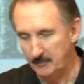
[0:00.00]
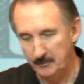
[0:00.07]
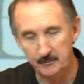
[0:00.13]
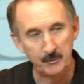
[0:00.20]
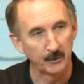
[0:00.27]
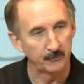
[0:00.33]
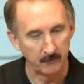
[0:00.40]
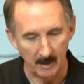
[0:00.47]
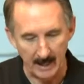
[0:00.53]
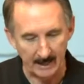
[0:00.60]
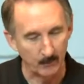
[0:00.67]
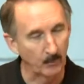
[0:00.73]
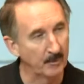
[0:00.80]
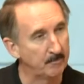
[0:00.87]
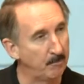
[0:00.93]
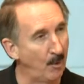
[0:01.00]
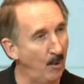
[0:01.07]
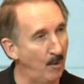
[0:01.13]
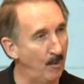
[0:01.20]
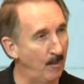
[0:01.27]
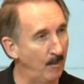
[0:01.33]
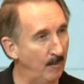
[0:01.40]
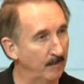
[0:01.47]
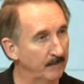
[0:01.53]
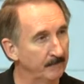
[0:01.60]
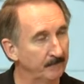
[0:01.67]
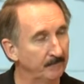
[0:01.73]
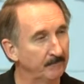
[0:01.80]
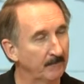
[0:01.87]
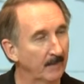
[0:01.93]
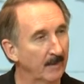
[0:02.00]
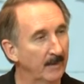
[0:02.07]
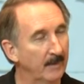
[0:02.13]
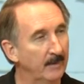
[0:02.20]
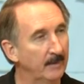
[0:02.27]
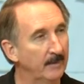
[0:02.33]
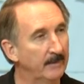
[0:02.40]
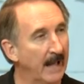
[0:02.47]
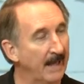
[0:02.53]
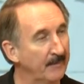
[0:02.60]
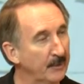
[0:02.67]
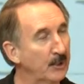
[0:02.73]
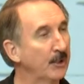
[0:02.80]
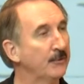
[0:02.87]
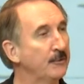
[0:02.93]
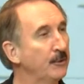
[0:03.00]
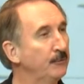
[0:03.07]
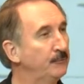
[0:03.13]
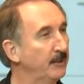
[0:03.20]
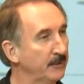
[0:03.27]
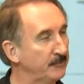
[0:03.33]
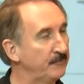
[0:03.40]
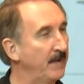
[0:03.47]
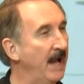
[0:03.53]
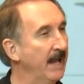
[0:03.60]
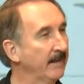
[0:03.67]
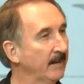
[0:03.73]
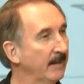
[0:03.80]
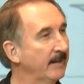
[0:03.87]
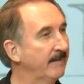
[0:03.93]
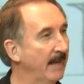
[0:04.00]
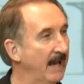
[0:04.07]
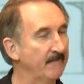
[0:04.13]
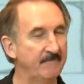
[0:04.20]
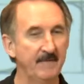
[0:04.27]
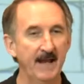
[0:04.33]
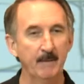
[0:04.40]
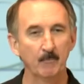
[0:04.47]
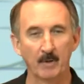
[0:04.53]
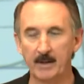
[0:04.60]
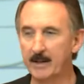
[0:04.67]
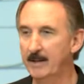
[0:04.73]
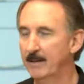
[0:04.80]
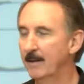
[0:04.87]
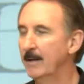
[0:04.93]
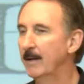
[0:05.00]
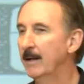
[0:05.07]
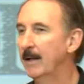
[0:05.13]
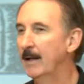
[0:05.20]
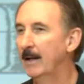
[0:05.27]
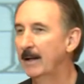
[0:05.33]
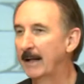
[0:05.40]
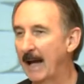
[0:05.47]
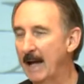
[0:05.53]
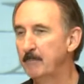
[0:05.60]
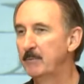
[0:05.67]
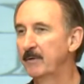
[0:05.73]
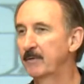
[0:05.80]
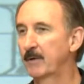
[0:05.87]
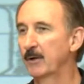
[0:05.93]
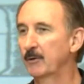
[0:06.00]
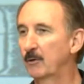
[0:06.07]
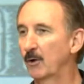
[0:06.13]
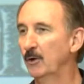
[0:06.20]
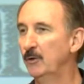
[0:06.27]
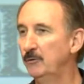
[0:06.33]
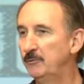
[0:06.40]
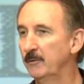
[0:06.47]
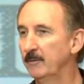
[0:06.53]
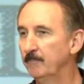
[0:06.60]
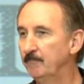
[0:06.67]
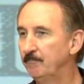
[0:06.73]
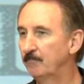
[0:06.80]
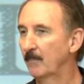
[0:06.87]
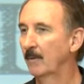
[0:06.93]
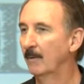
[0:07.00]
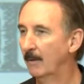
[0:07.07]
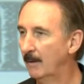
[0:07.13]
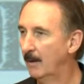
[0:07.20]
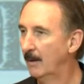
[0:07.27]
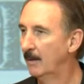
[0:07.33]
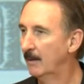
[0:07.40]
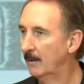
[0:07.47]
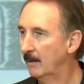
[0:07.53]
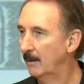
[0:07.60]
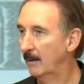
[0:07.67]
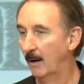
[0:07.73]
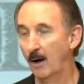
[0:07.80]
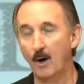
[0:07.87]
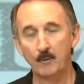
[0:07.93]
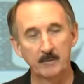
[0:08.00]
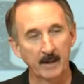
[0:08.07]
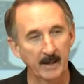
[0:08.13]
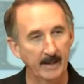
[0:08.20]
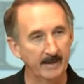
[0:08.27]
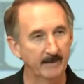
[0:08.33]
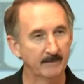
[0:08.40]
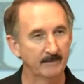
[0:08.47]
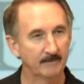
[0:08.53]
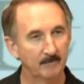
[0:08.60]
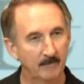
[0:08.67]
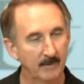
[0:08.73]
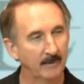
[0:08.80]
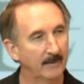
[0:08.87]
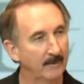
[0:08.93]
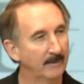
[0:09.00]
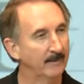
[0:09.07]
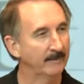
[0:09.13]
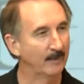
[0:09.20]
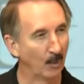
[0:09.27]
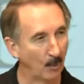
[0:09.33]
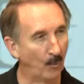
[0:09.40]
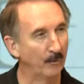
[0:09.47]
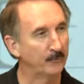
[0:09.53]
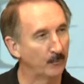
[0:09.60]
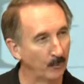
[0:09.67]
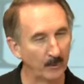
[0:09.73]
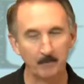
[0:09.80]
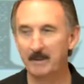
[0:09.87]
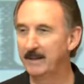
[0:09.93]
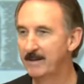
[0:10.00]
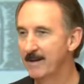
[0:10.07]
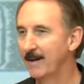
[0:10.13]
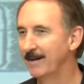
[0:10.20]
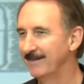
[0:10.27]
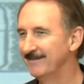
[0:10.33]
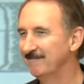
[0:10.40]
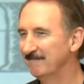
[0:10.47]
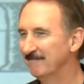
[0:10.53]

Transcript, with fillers: just like with Paul. Now, the good news is finally that family came to the conclusion okay, the Lord's will be done.